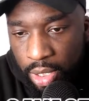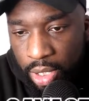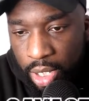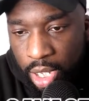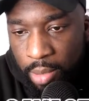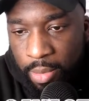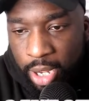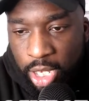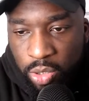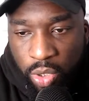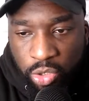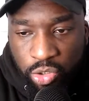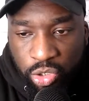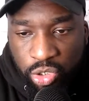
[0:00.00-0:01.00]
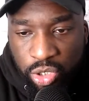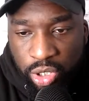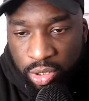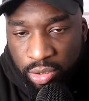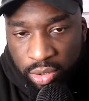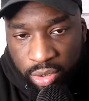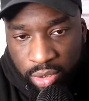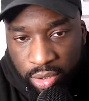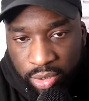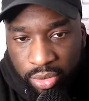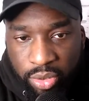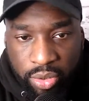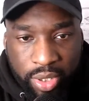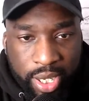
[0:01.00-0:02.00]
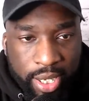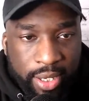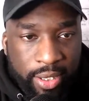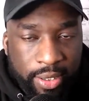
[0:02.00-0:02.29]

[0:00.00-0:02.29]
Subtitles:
I might as well just, you know, do that.